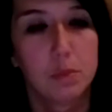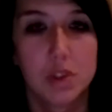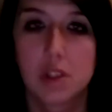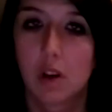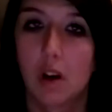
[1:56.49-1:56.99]

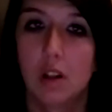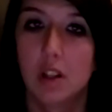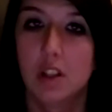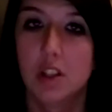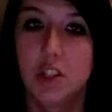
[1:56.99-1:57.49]
went to
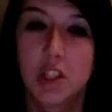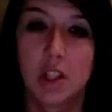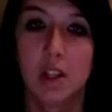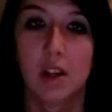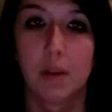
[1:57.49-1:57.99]
college
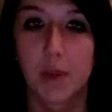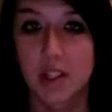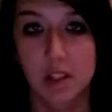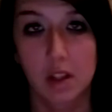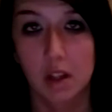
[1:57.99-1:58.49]

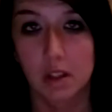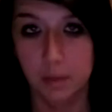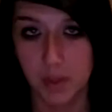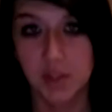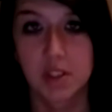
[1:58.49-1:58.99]
because I thought
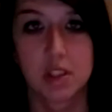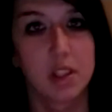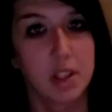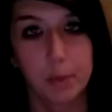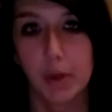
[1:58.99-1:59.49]
it meant
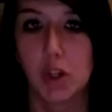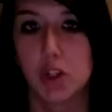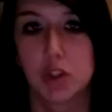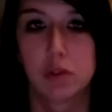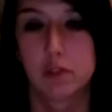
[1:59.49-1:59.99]
getting a better